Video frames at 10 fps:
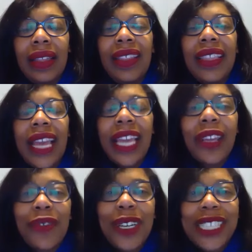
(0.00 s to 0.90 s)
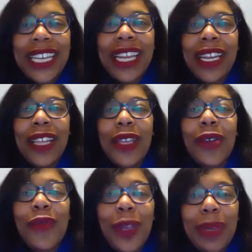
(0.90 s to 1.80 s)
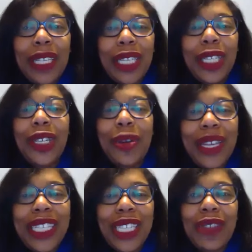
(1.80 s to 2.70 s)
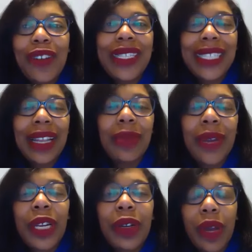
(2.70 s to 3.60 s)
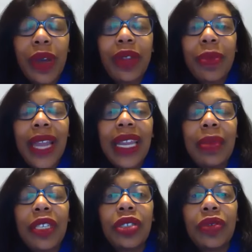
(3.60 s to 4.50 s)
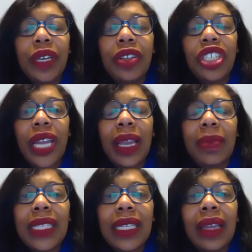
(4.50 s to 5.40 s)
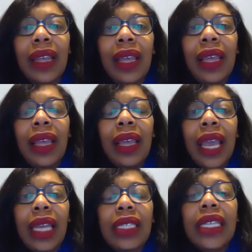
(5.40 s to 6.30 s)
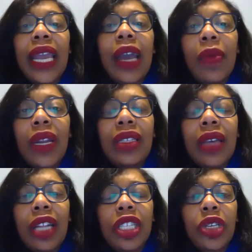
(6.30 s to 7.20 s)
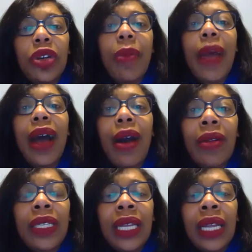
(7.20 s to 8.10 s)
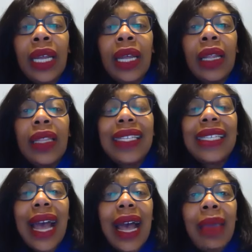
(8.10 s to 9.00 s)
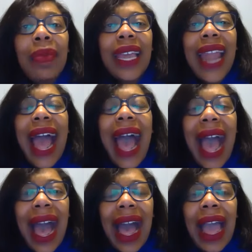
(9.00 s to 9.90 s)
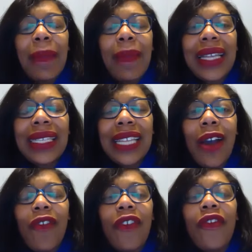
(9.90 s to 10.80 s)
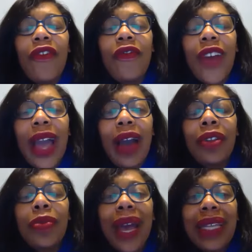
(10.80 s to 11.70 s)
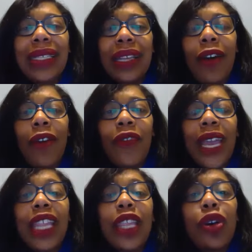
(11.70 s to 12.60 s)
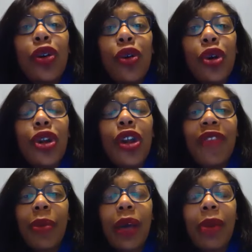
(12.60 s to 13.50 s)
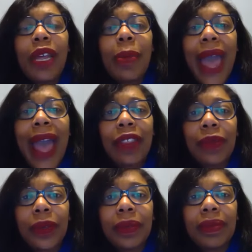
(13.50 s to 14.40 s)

Thank you for attending the Reposition Your Business for Accelerated Growth. My name is Cherelle James. And today I want to talk to you about the time that I myself found myself in the corner of a public bathroom,